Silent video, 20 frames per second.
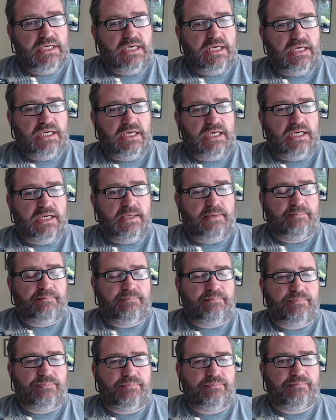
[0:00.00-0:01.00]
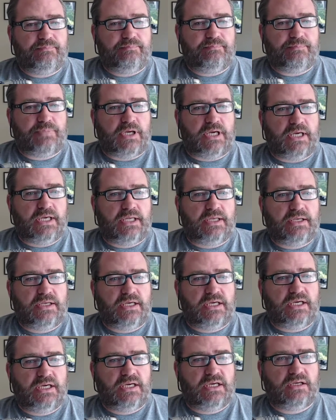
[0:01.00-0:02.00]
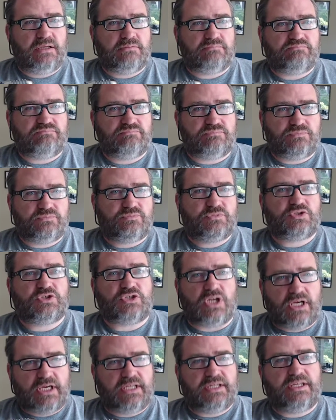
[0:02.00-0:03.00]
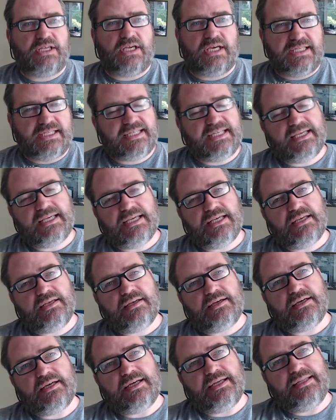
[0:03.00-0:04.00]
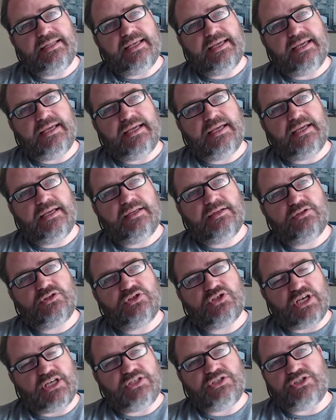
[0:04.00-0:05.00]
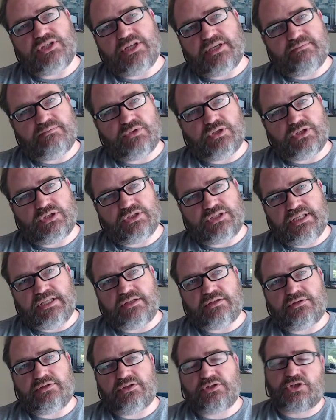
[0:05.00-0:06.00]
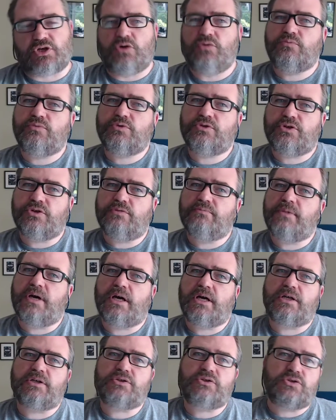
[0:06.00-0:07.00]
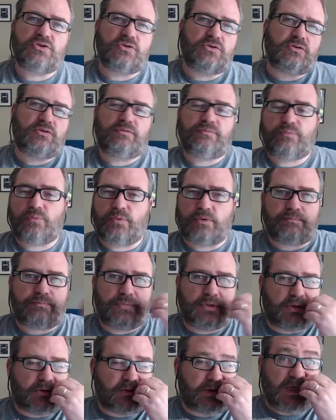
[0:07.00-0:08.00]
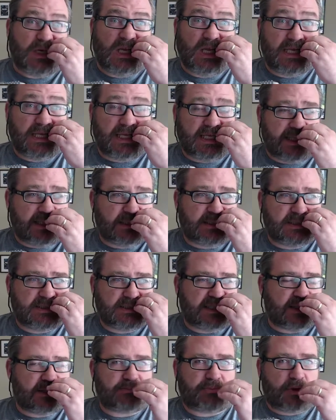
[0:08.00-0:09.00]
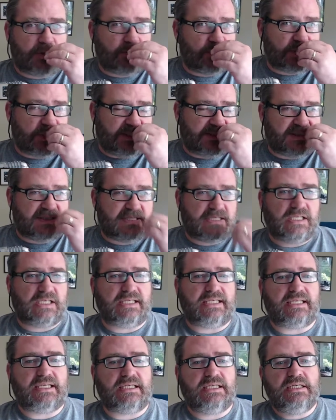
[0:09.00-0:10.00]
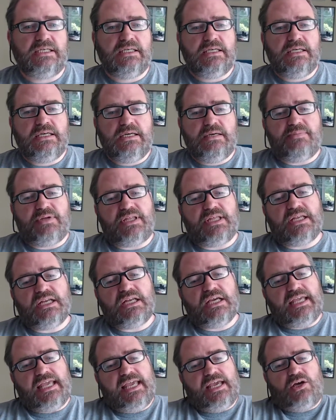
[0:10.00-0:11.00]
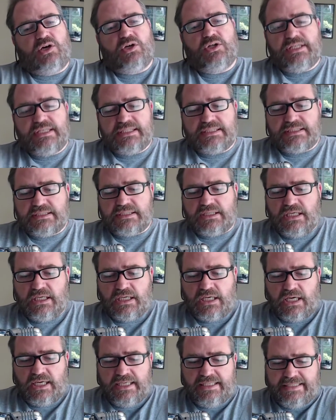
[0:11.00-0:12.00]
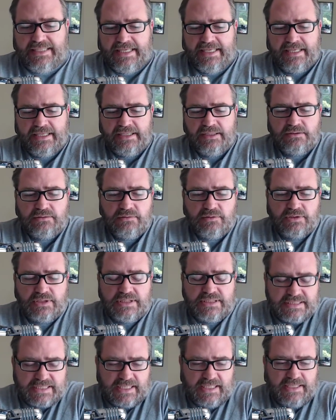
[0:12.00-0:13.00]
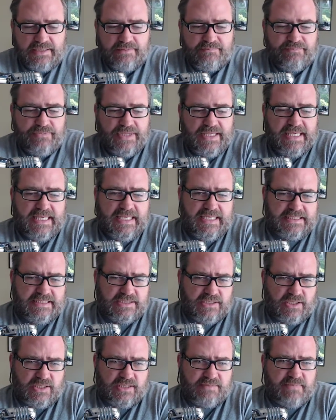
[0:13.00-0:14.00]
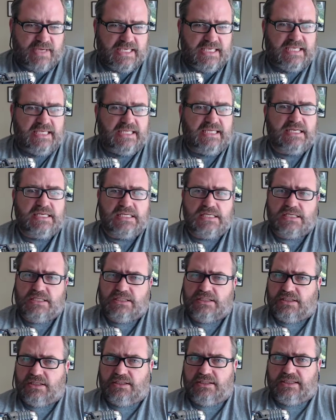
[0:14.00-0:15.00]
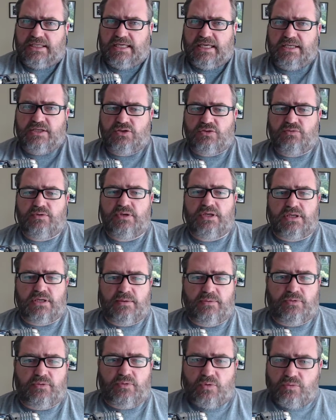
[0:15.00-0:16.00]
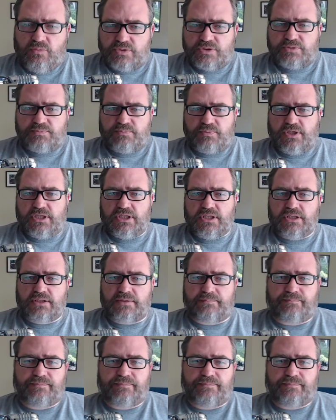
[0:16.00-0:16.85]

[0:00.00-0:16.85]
but started the idea and then changed it because either the scope was too much or what, you know, didn't like it, did the prototype, didn't like it. But then I hit on this idea, on this game, and I started making it and I started to get into it and I thought, oh, this is pretty good.